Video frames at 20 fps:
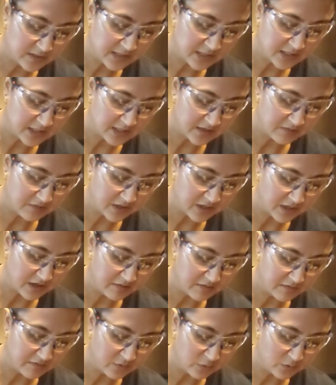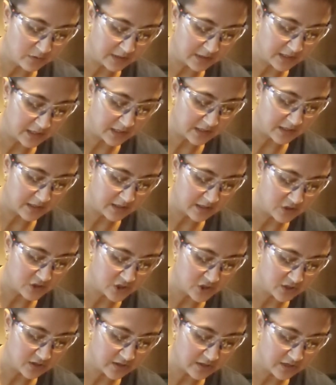technique for kind of folding it and
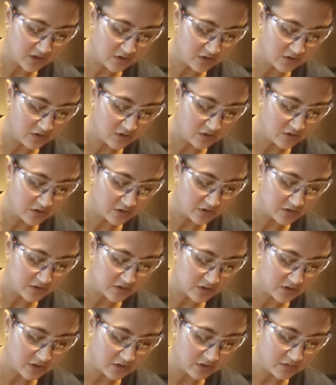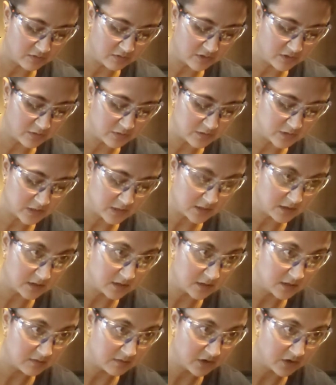ensuring that all your solute goes
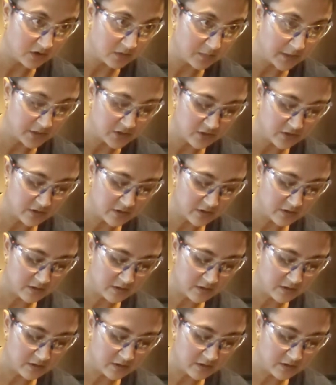into the volumetric